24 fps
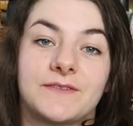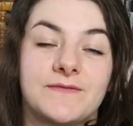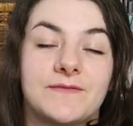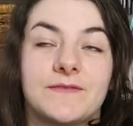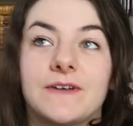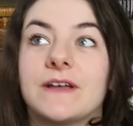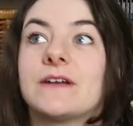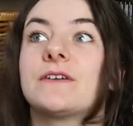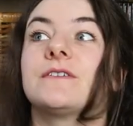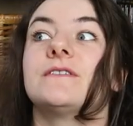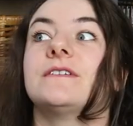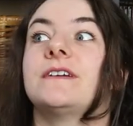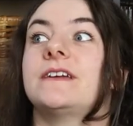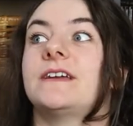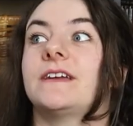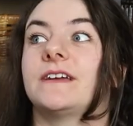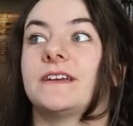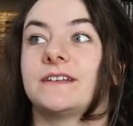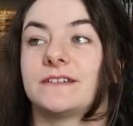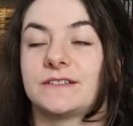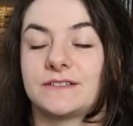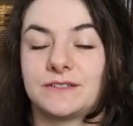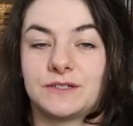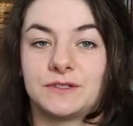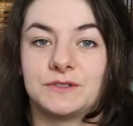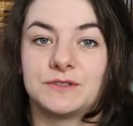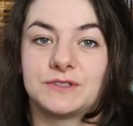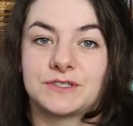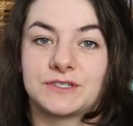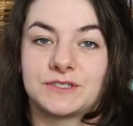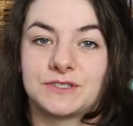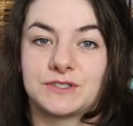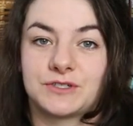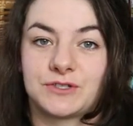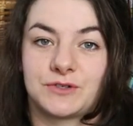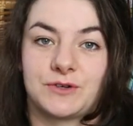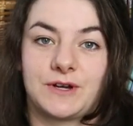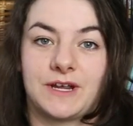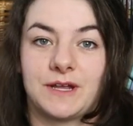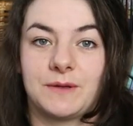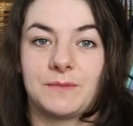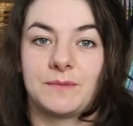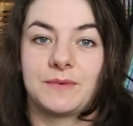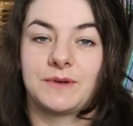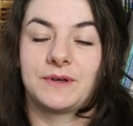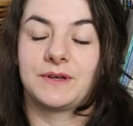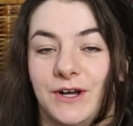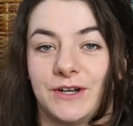a very indulgent
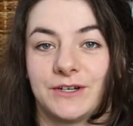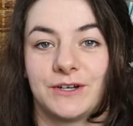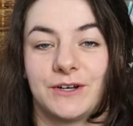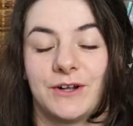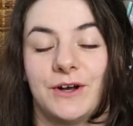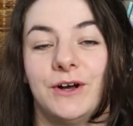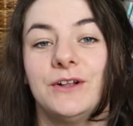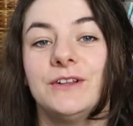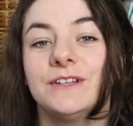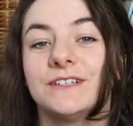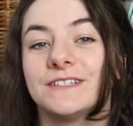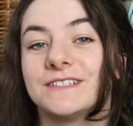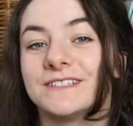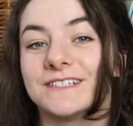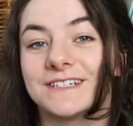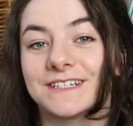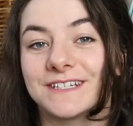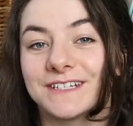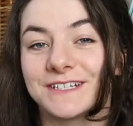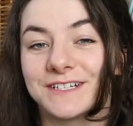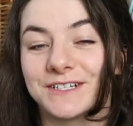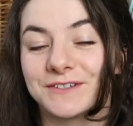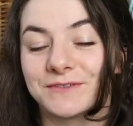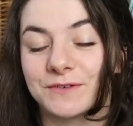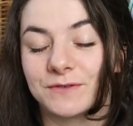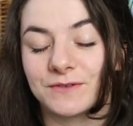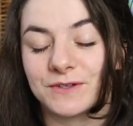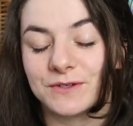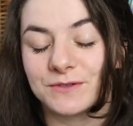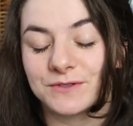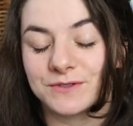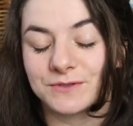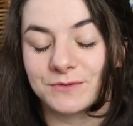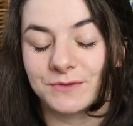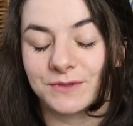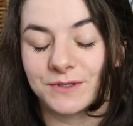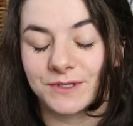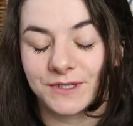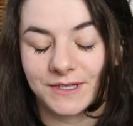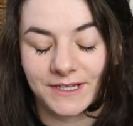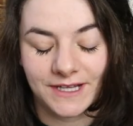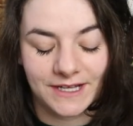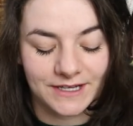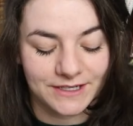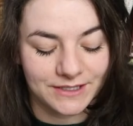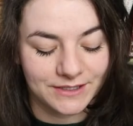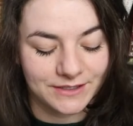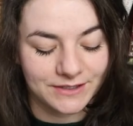trip, not at all indicative of
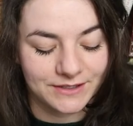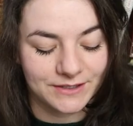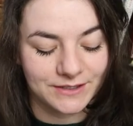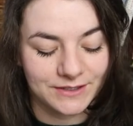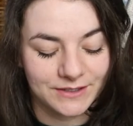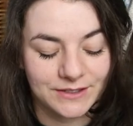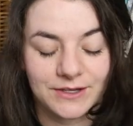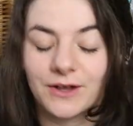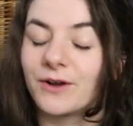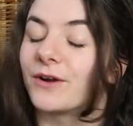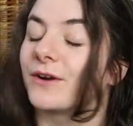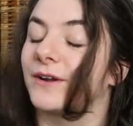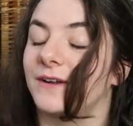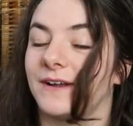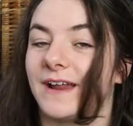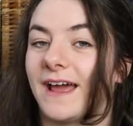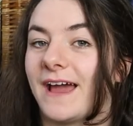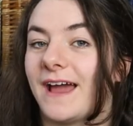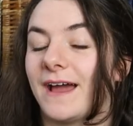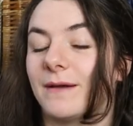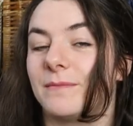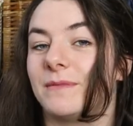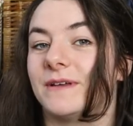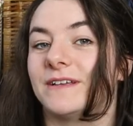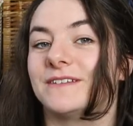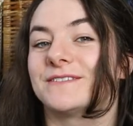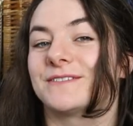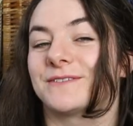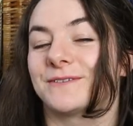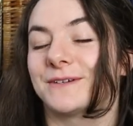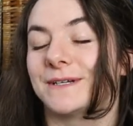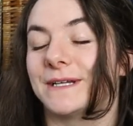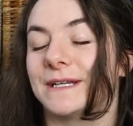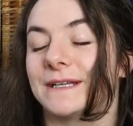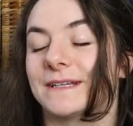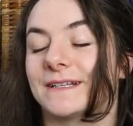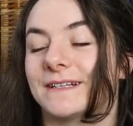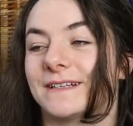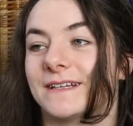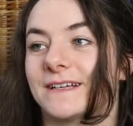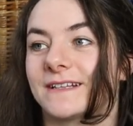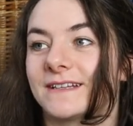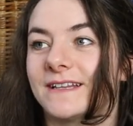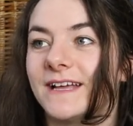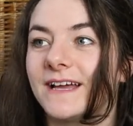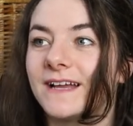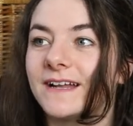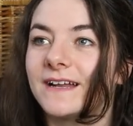usual yarn habits or anything
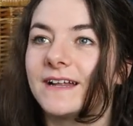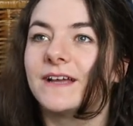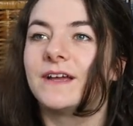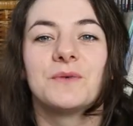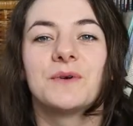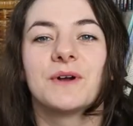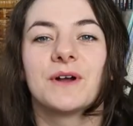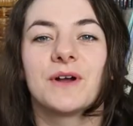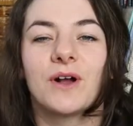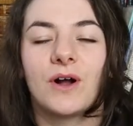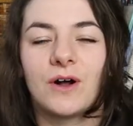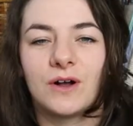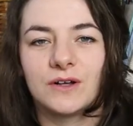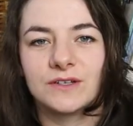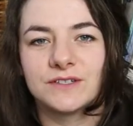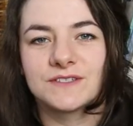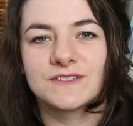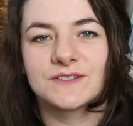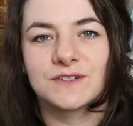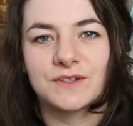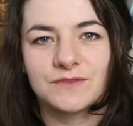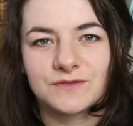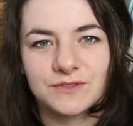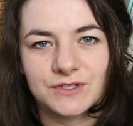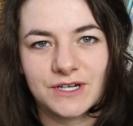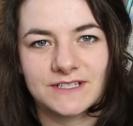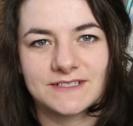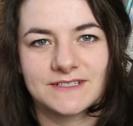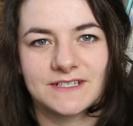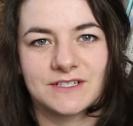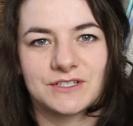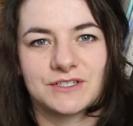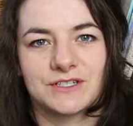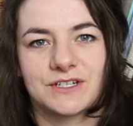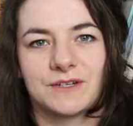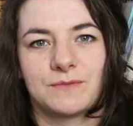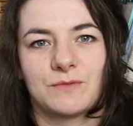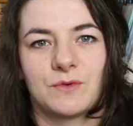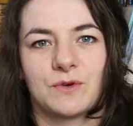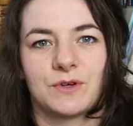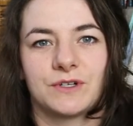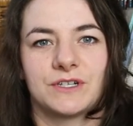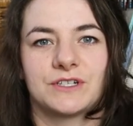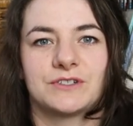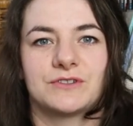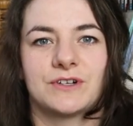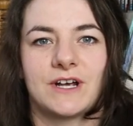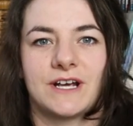like that. We're all sort of transitioning
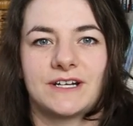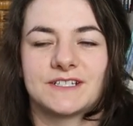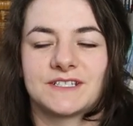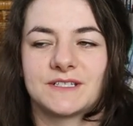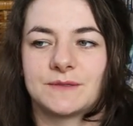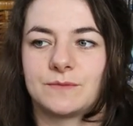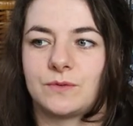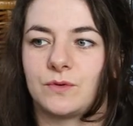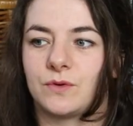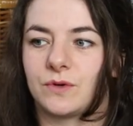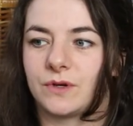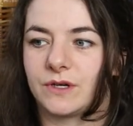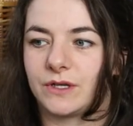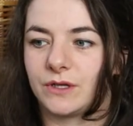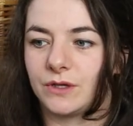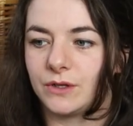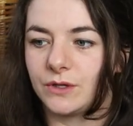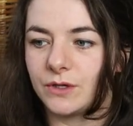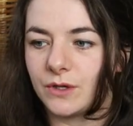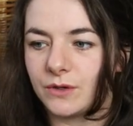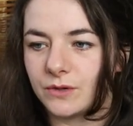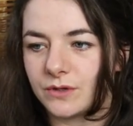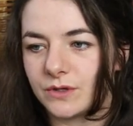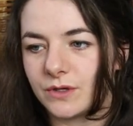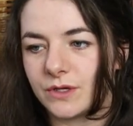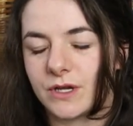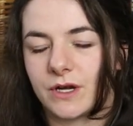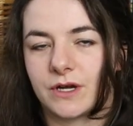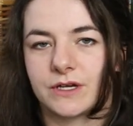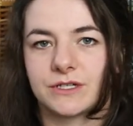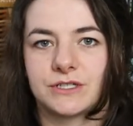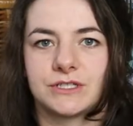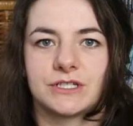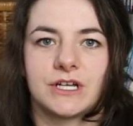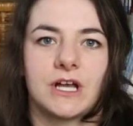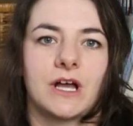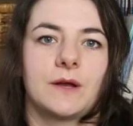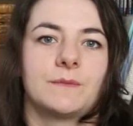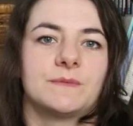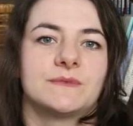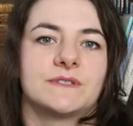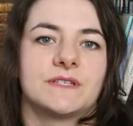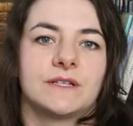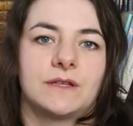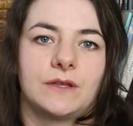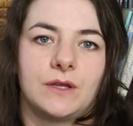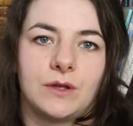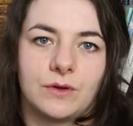more to try to support local yarn
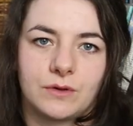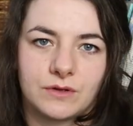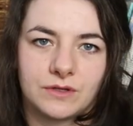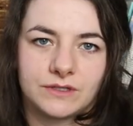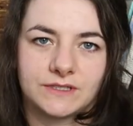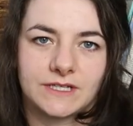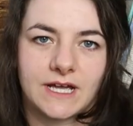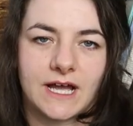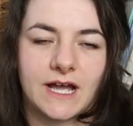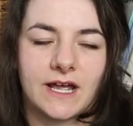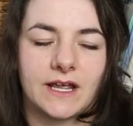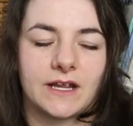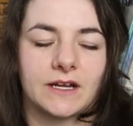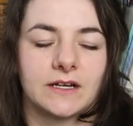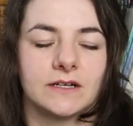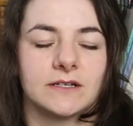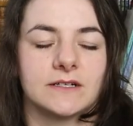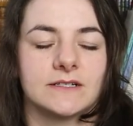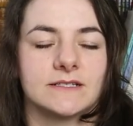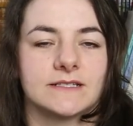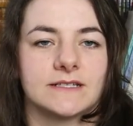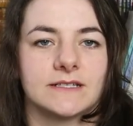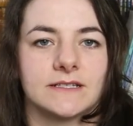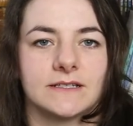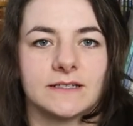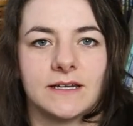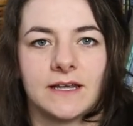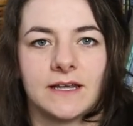shops and local dyers